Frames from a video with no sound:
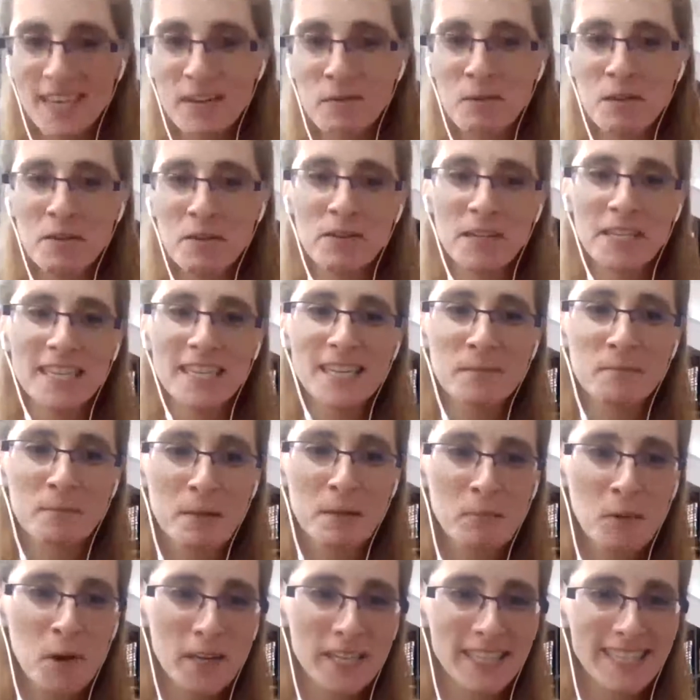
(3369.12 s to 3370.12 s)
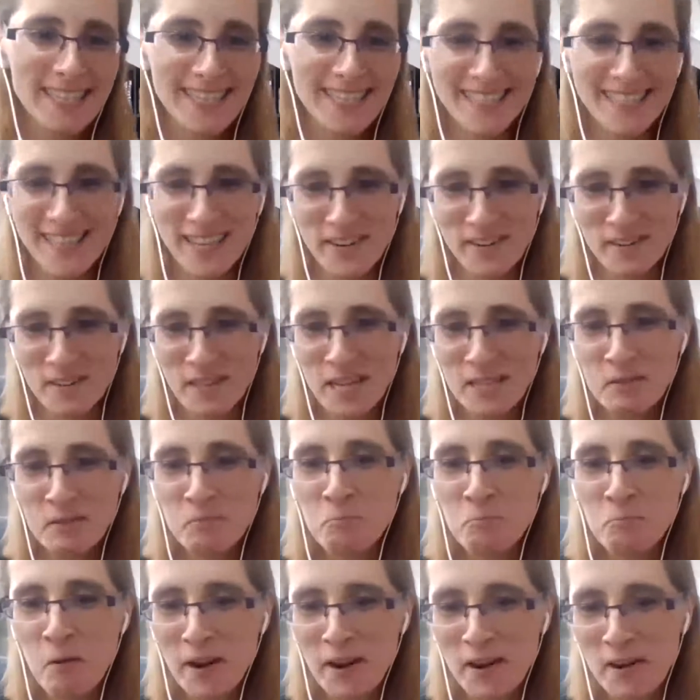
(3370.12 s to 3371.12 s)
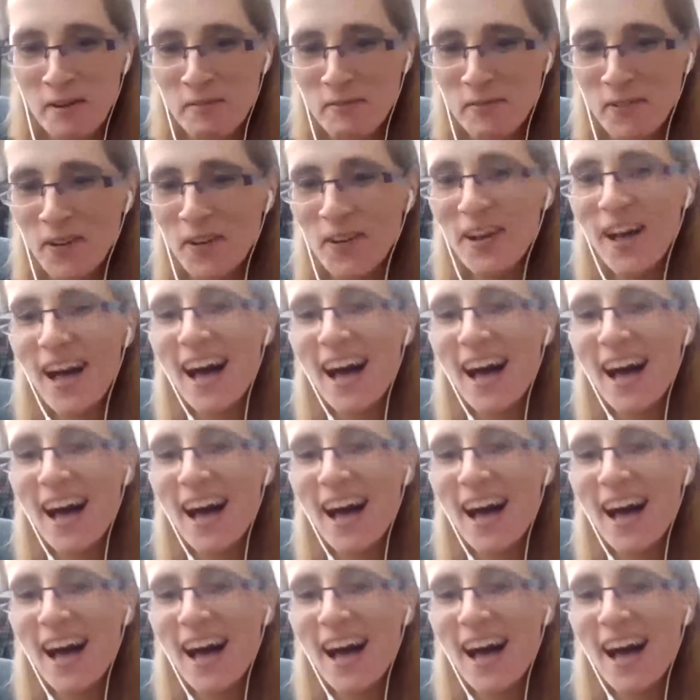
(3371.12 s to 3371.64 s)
we even did Maimonides here. That's wonderful.